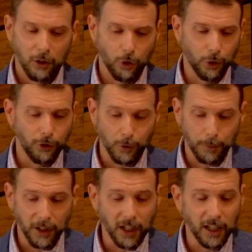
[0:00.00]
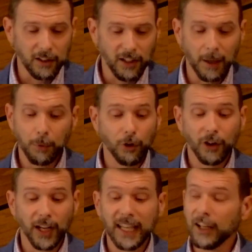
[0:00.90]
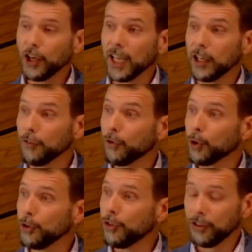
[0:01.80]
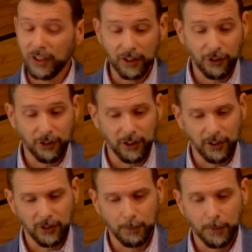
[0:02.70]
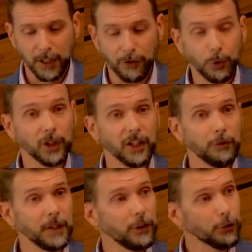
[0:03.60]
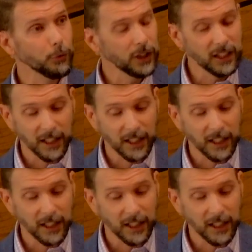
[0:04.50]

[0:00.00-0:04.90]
Lawrence replied, Emperor, I cannot get it for you this instant, but if you will give me three